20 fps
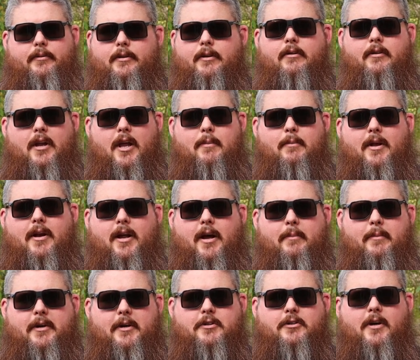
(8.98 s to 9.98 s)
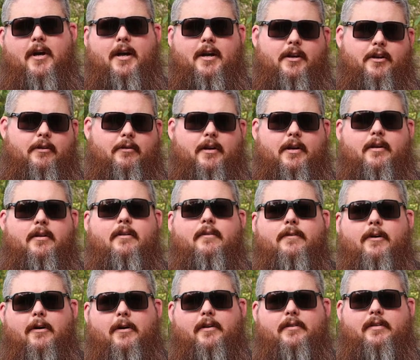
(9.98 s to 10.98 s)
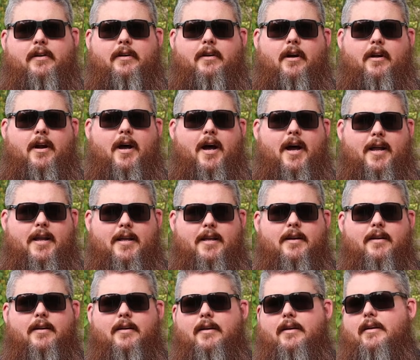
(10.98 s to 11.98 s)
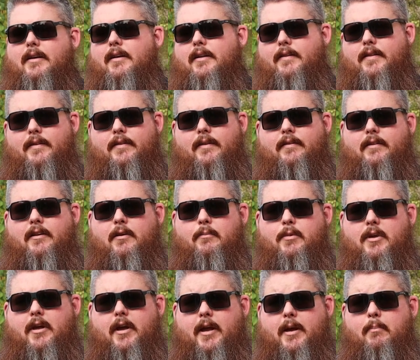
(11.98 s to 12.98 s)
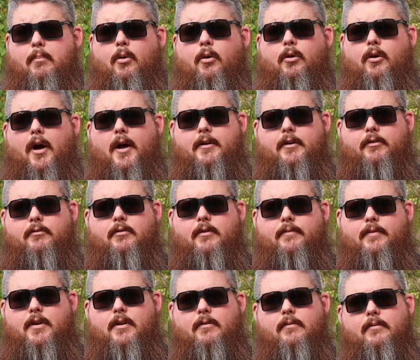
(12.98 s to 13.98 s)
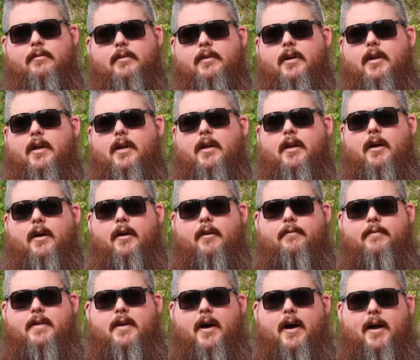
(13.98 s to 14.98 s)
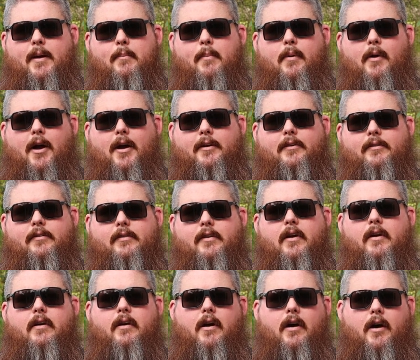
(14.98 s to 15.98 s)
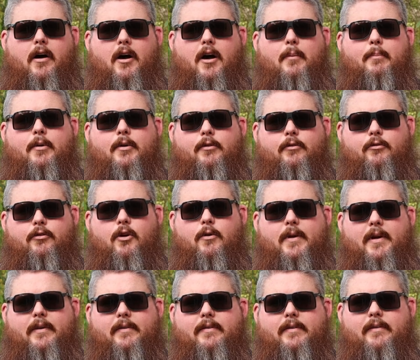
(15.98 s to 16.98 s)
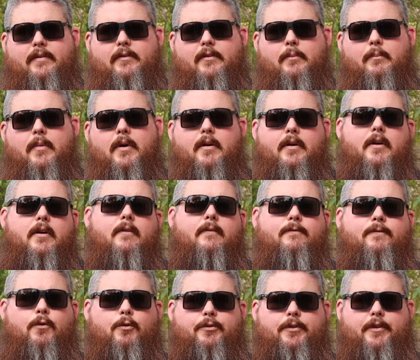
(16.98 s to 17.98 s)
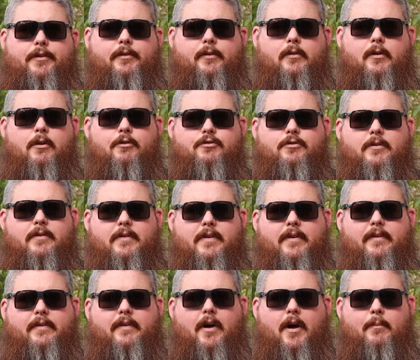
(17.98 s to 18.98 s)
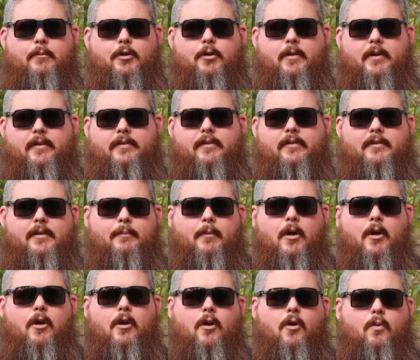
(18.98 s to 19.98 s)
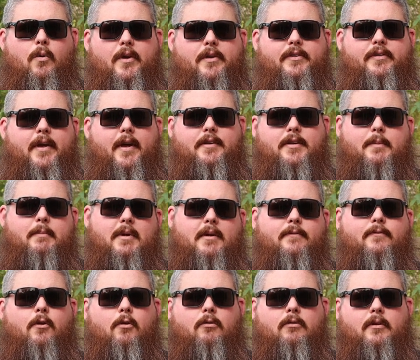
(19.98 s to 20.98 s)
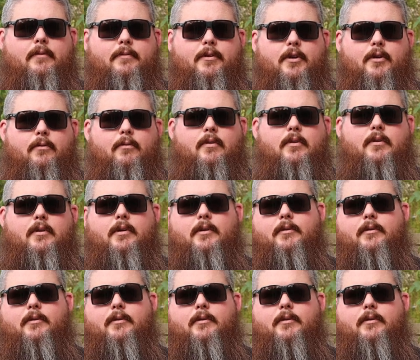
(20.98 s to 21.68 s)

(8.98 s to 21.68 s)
You name it, I'm gonna try and do it, focusing on high end. This is gonna be a product review of the IBEX hop growing system. Full disclosure, this hop growing system was sent to me for review.